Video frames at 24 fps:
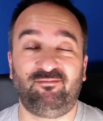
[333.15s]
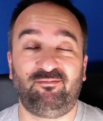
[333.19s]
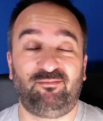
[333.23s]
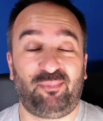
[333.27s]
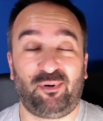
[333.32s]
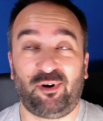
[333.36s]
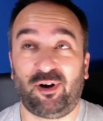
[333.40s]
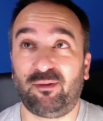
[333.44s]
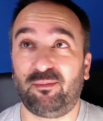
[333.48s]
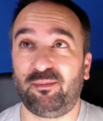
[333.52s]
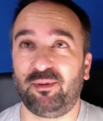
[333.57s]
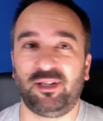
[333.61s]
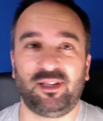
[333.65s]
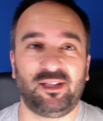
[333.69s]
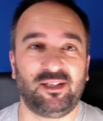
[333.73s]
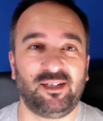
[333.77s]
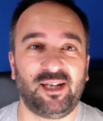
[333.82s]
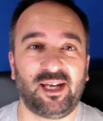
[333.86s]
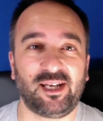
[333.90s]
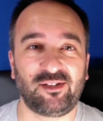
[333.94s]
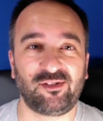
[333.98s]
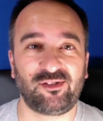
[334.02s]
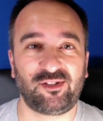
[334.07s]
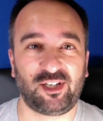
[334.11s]
probably the
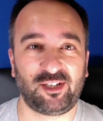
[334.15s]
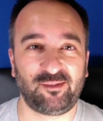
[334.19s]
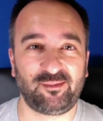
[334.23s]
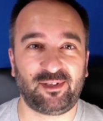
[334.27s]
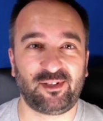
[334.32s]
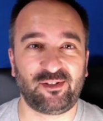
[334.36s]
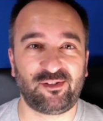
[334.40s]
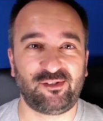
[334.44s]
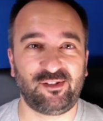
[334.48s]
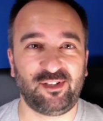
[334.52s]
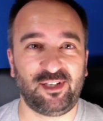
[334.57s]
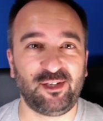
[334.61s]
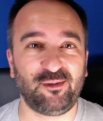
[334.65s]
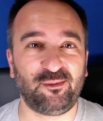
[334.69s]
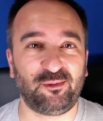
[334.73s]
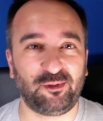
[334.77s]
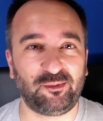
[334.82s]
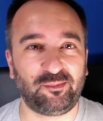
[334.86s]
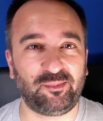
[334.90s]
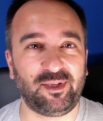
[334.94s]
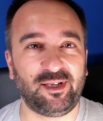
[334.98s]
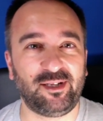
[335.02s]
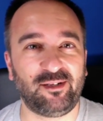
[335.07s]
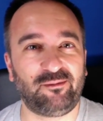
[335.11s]
next time I'll see you will
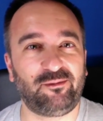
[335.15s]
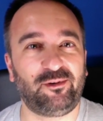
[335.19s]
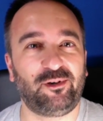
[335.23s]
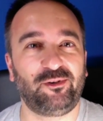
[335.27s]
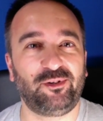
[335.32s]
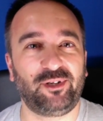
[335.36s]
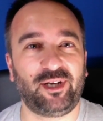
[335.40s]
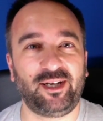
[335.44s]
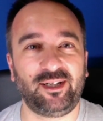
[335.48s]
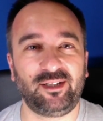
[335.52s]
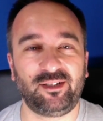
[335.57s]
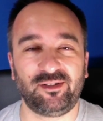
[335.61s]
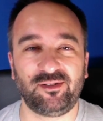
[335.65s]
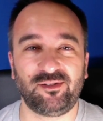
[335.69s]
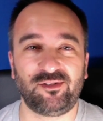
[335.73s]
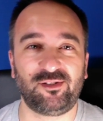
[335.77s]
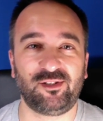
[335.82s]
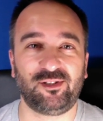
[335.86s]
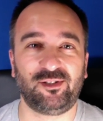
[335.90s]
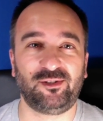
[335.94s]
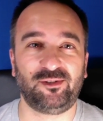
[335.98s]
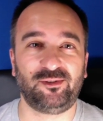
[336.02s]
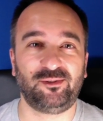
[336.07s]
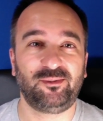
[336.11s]
be in Rhode Island.
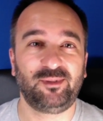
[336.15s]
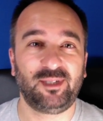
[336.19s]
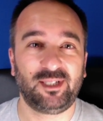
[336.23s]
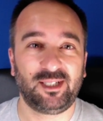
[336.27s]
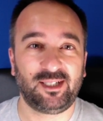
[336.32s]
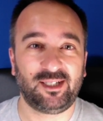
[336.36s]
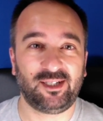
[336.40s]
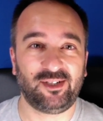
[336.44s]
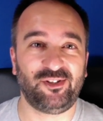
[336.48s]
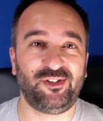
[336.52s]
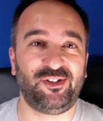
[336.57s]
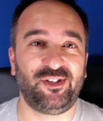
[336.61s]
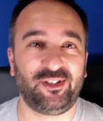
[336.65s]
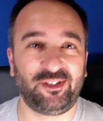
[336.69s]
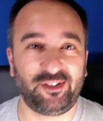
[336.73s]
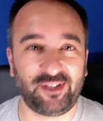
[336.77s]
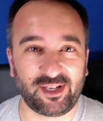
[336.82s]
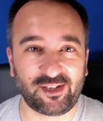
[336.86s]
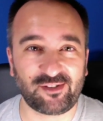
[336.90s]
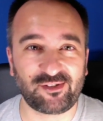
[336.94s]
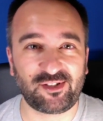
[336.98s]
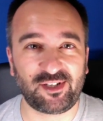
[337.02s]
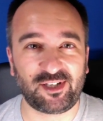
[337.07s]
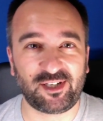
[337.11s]
So until
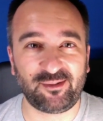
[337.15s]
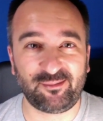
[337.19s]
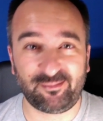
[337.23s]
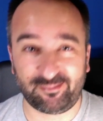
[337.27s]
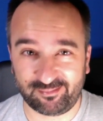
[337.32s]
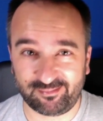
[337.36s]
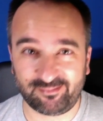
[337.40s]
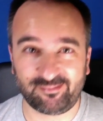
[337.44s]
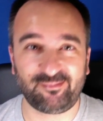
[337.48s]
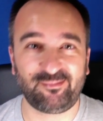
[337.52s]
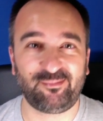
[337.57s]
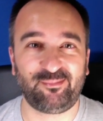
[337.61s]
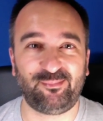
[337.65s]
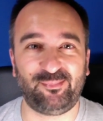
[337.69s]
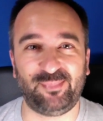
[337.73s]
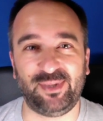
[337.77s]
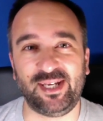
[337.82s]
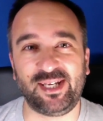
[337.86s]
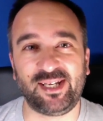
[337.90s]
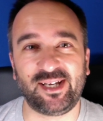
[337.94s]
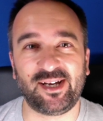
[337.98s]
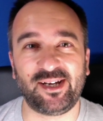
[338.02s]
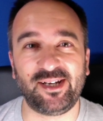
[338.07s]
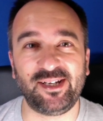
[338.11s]
next time, be
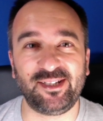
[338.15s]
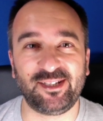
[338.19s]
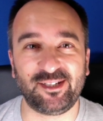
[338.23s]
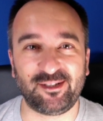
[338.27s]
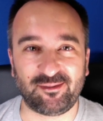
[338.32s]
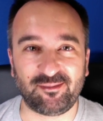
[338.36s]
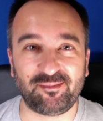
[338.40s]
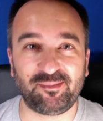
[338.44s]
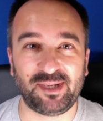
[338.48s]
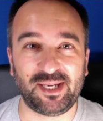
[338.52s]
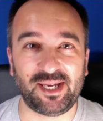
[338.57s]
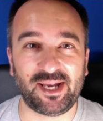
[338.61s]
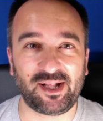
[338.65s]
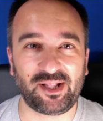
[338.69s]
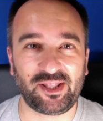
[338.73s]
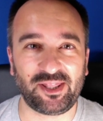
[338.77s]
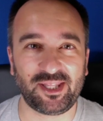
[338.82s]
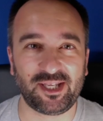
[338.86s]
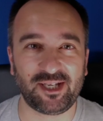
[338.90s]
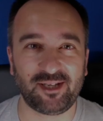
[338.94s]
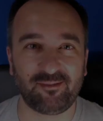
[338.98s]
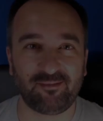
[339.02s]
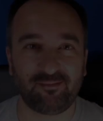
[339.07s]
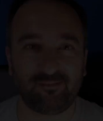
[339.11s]
kind and be
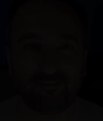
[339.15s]
healthy.